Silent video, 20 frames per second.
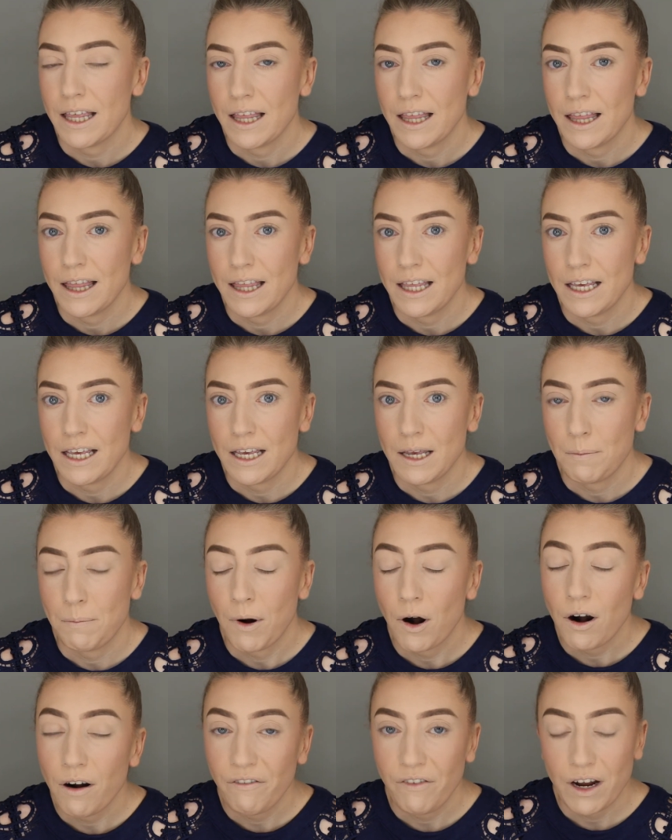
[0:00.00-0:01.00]
the
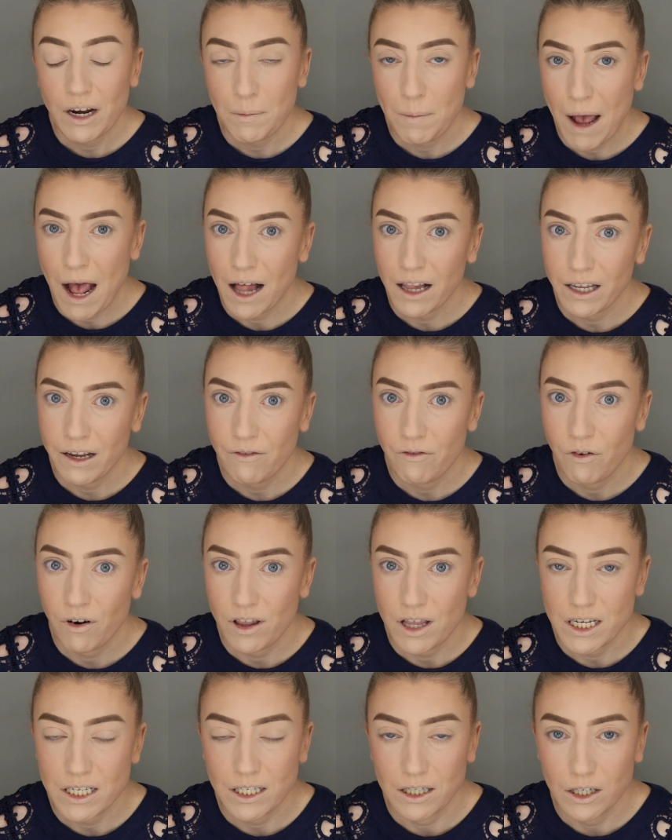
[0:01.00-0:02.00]
perfect palette for
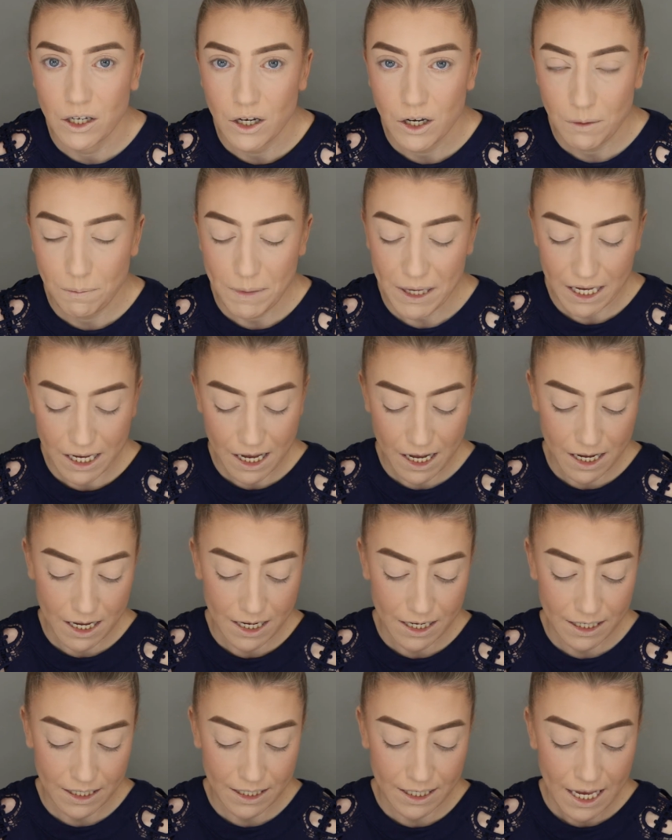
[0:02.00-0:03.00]
this look
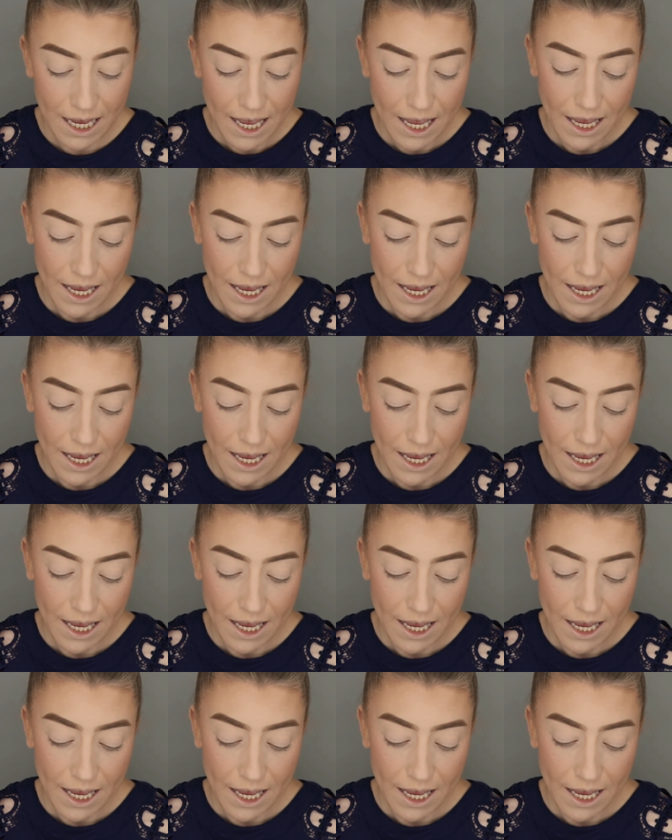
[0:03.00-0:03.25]
because